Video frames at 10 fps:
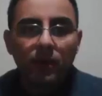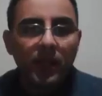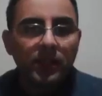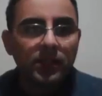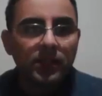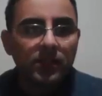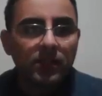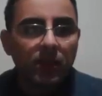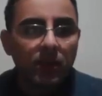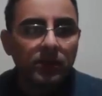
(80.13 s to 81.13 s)
uh, why
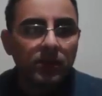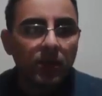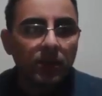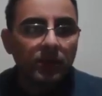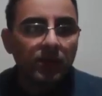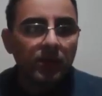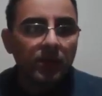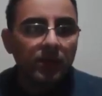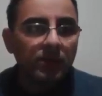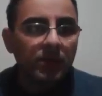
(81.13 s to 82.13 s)
it is called
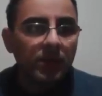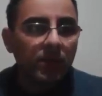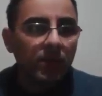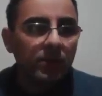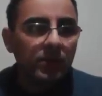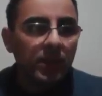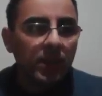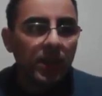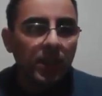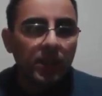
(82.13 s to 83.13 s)
coronavirus
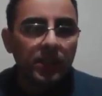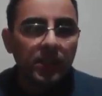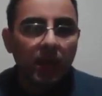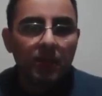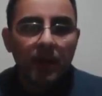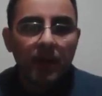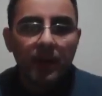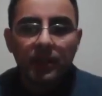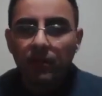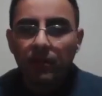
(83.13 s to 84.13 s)
because its
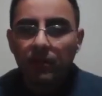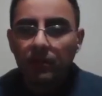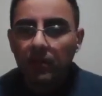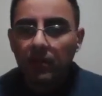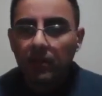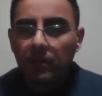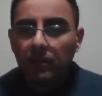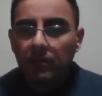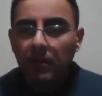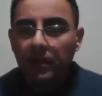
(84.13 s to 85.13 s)
appearance on
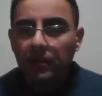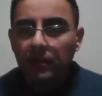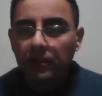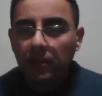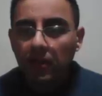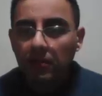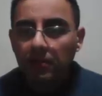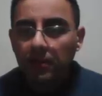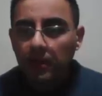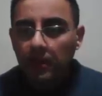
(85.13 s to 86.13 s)
uh,
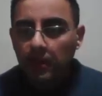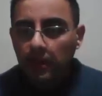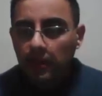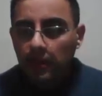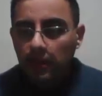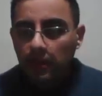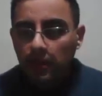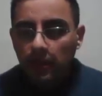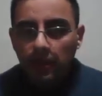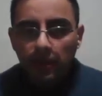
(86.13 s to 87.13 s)
microscope
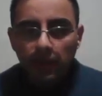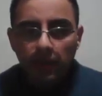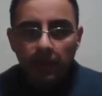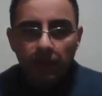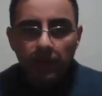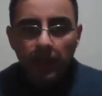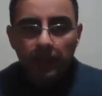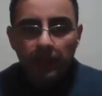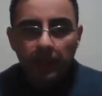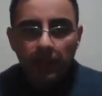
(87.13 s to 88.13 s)
uh,
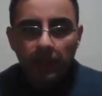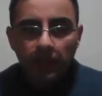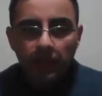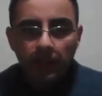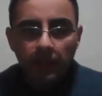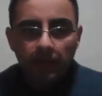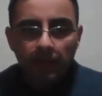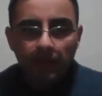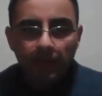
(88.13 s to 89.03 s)
you can see